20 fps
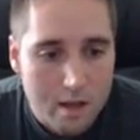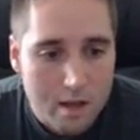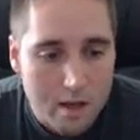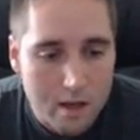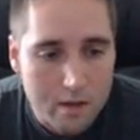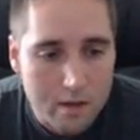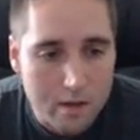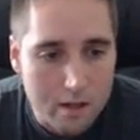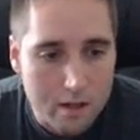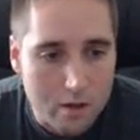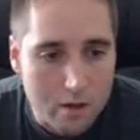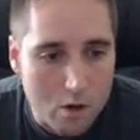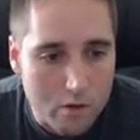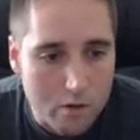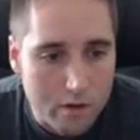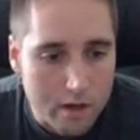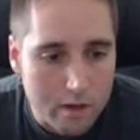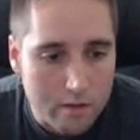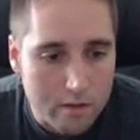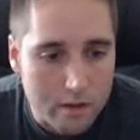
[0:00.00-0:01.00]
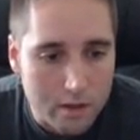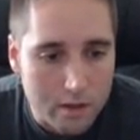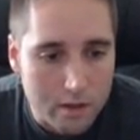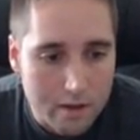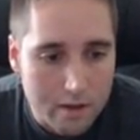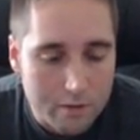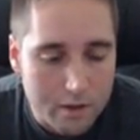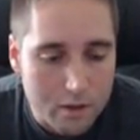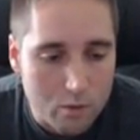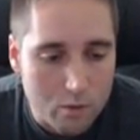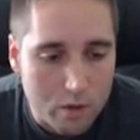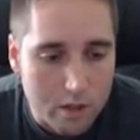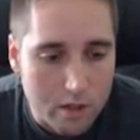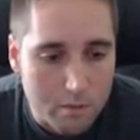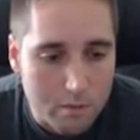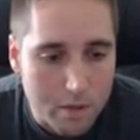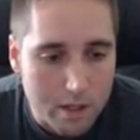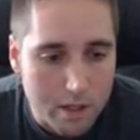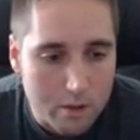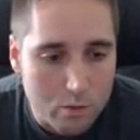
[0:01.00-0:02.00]
and then over here on the left you want to
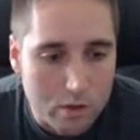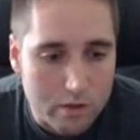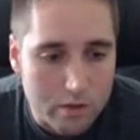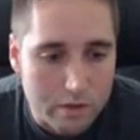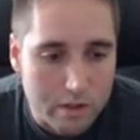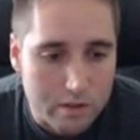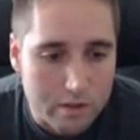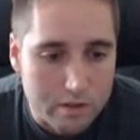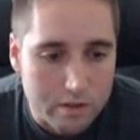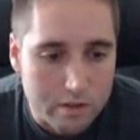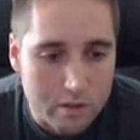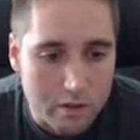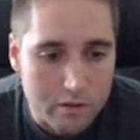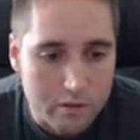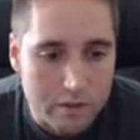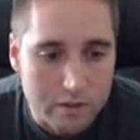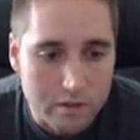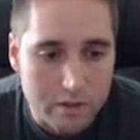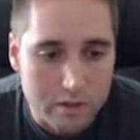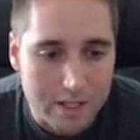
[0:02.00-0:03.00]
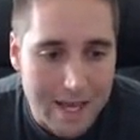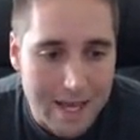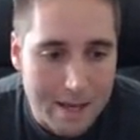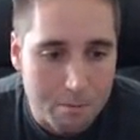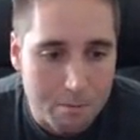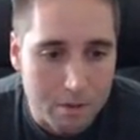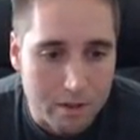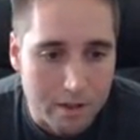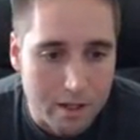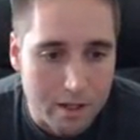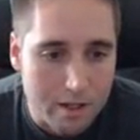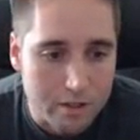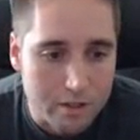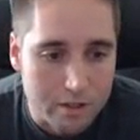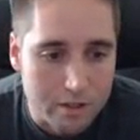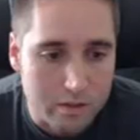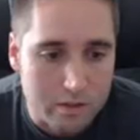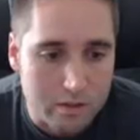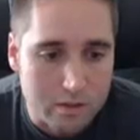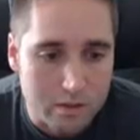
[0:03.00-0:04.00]
come down to where it says services and
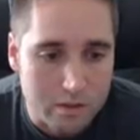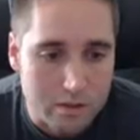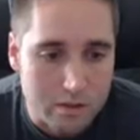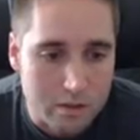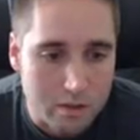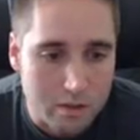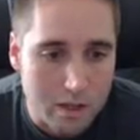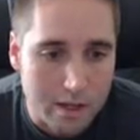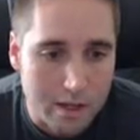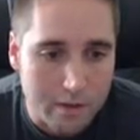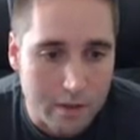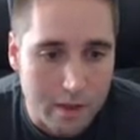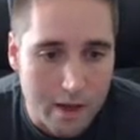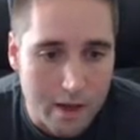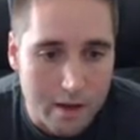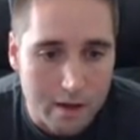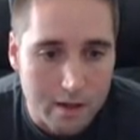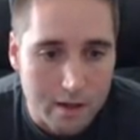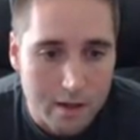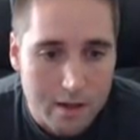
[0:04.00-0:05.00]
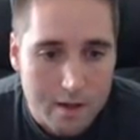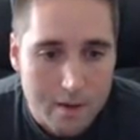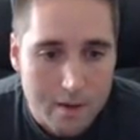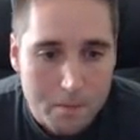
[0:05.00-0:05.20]
applications and select that